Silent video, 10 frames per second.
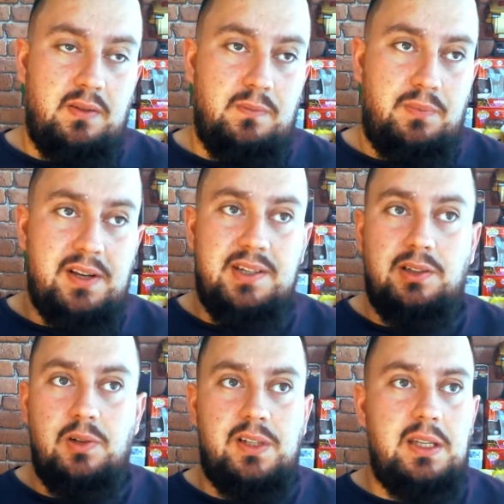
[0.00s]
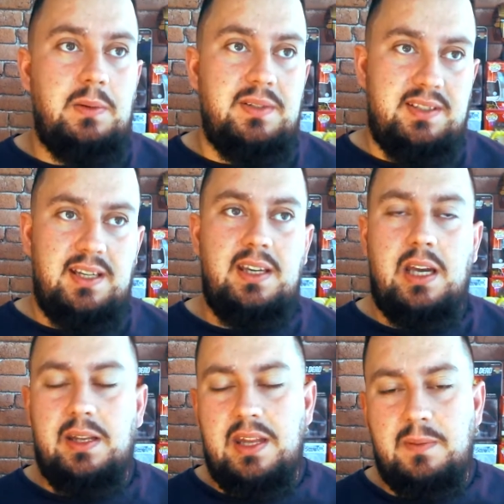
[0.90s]
present Loki that we see,
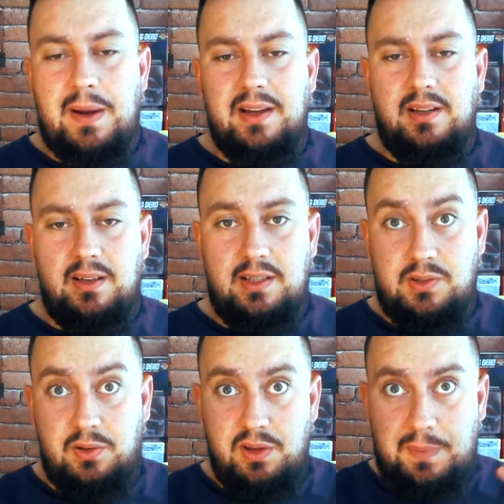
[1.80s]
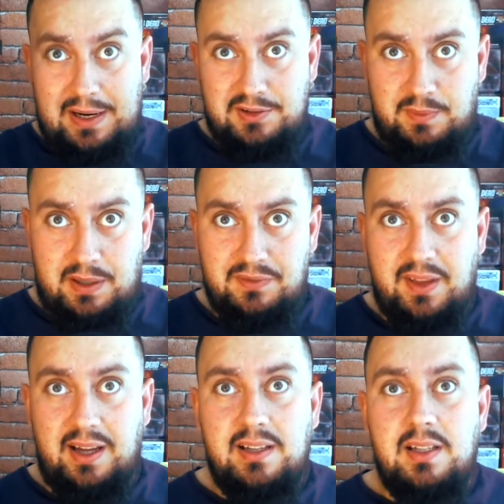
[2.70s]
and in the back, sort of the backdrop of
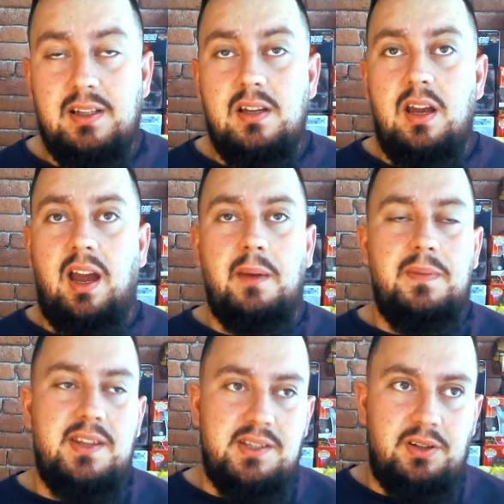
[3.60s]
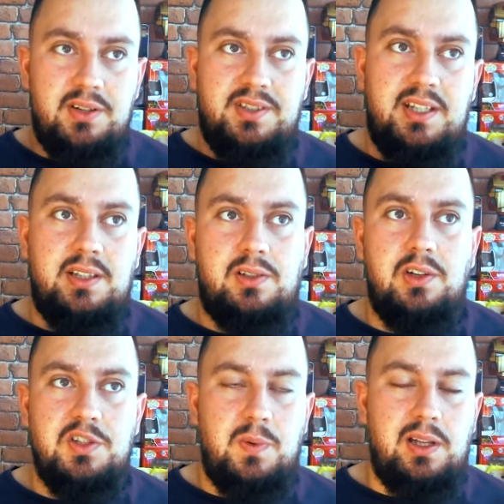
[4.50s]
that, there's another scene that
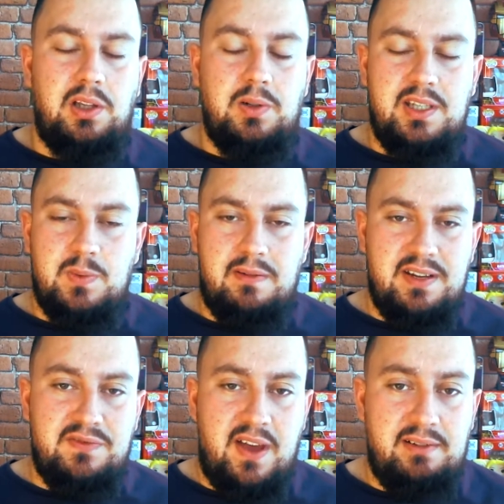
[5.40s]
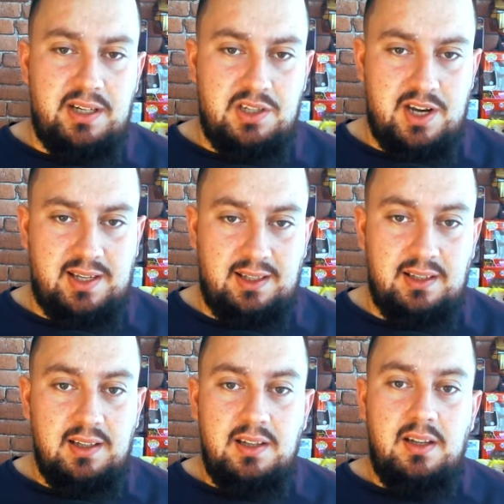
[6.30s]
cuts where Loki's wearing his variant
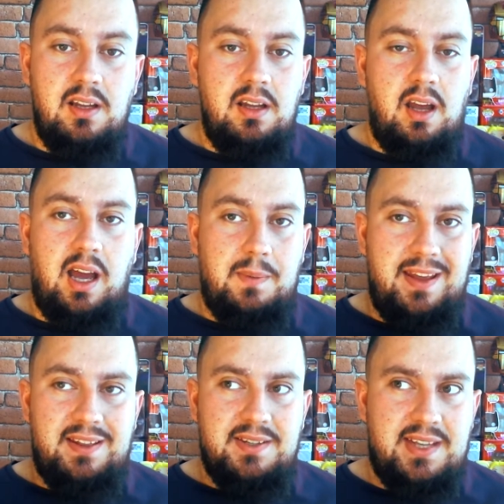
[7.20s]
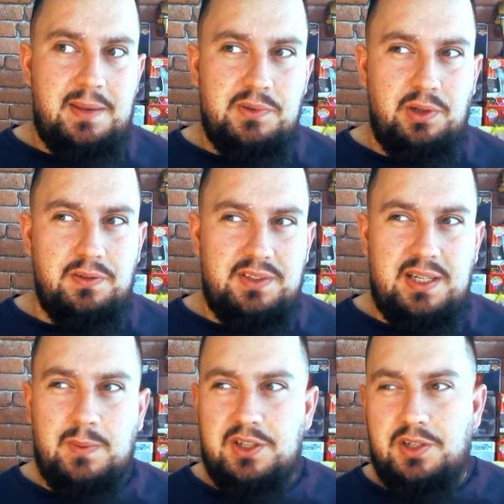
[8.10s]
jacket in the same sort of
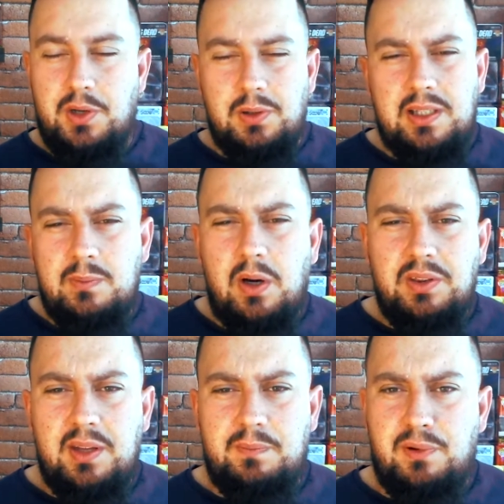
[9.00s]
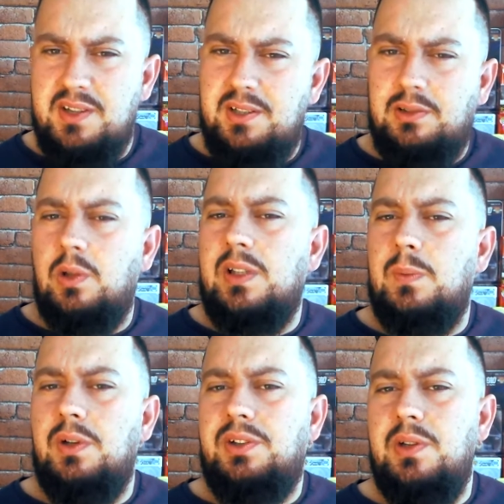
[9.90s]
scene, which I don't think one that present Loki
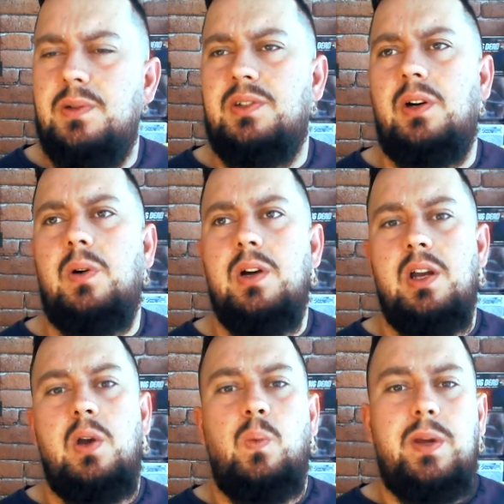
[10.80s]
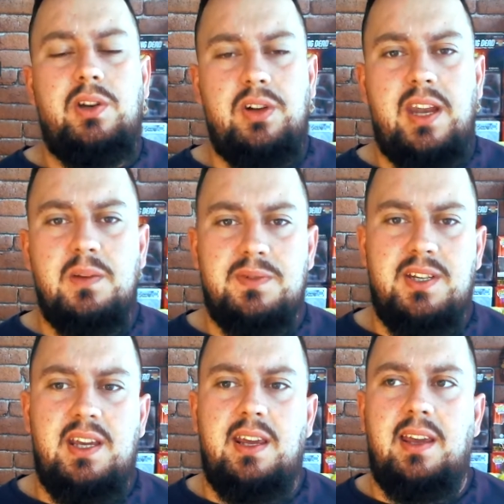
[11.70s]
would do. So we could end up
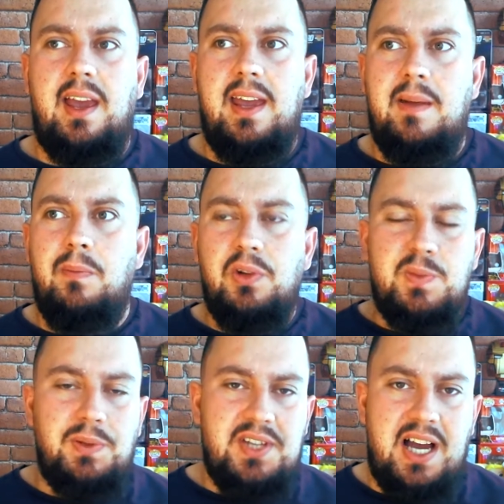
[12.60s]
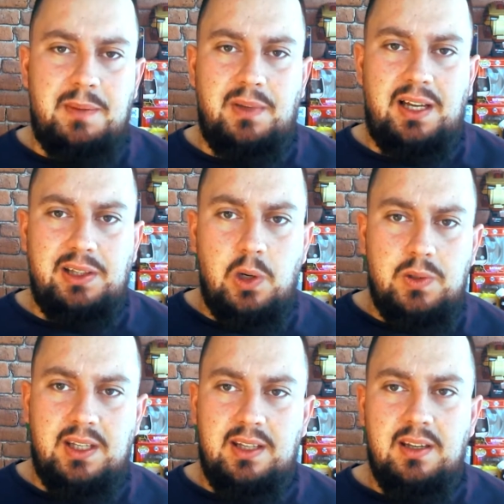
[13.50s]
seeing a multiple timeline
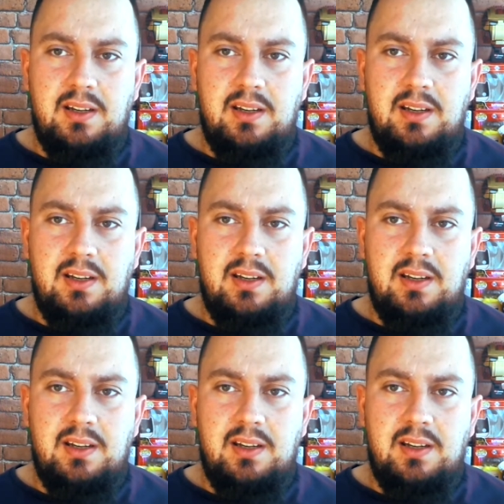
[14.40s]
Loki.